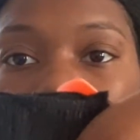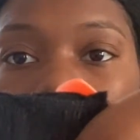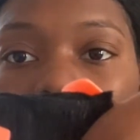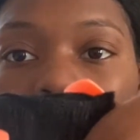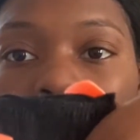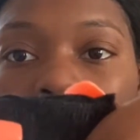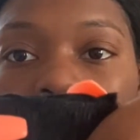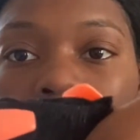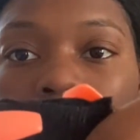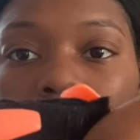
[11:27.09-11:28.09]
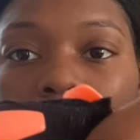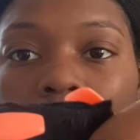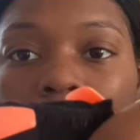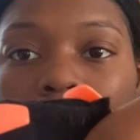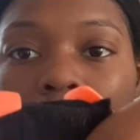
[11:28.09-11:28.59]
but you see
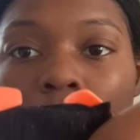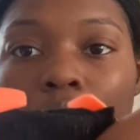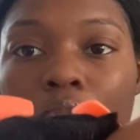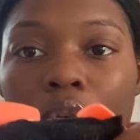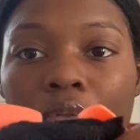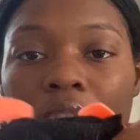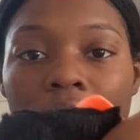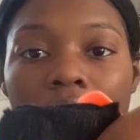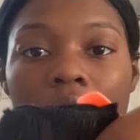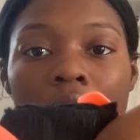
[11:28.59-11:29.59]
that going over there.